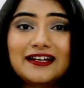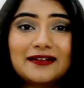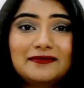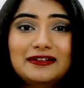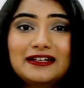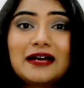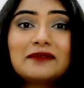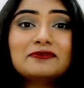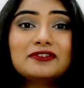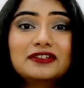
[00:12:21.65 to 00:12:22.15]
I
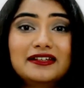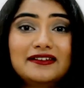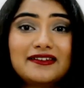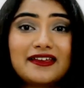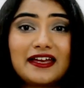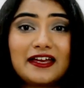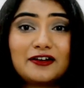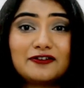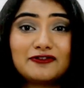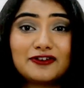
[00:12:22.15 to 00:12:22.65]
mean, I'm really
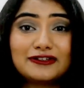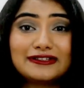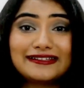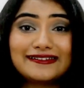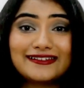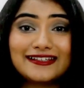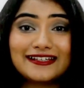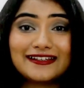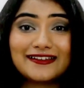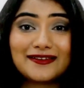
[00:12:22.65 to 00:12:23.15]
scared of all
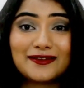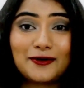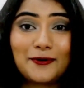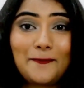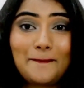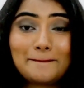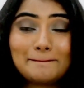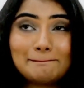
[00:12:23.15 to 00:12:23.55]
these things. So